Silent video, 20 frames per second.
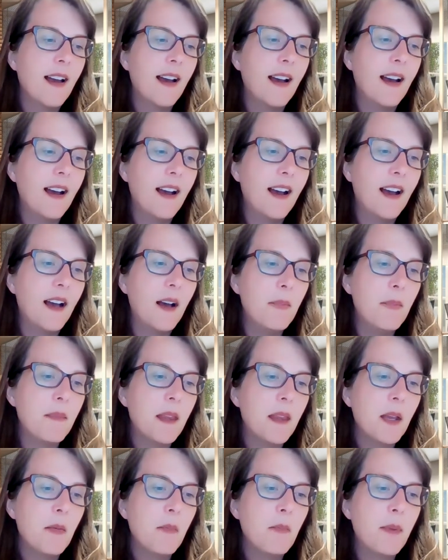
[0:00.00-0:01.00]

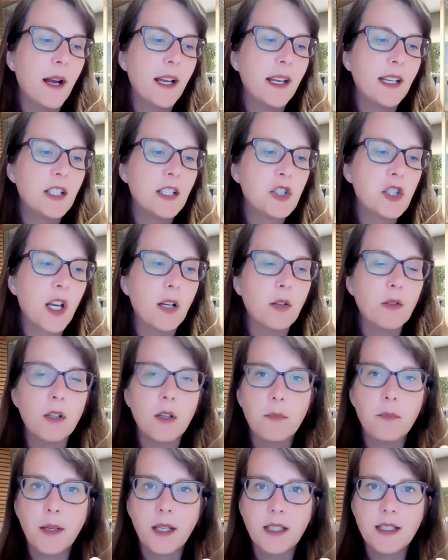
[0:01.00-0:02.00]
But in general,
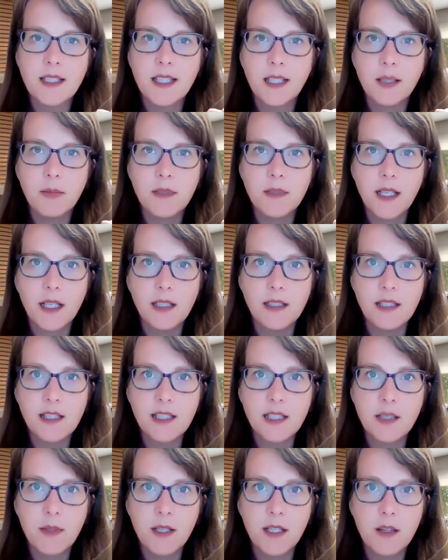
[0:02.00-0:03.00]
pink team tends
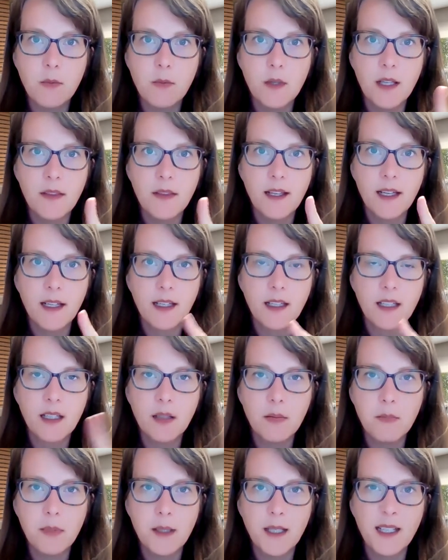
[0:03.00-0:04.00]
to be the one that
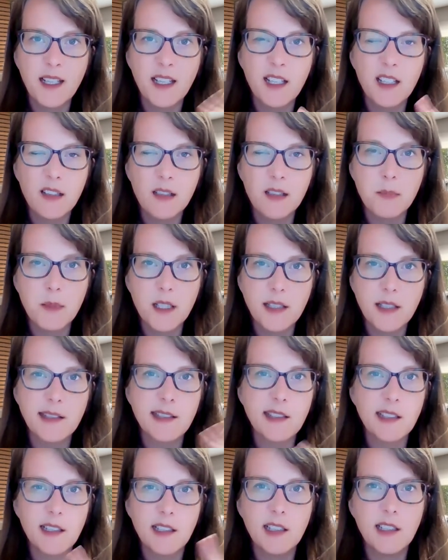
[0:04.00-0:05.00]
can be a hit or miss
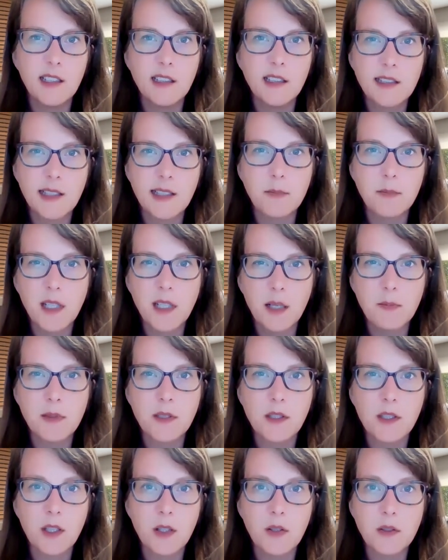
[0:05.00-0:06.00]
and sometimes
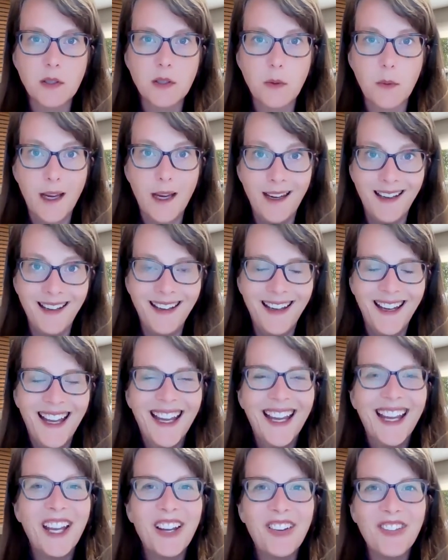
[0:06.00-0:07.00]
goes away
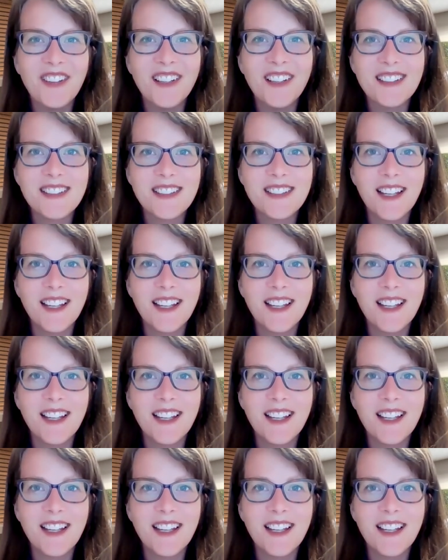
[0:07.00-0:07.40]
if it's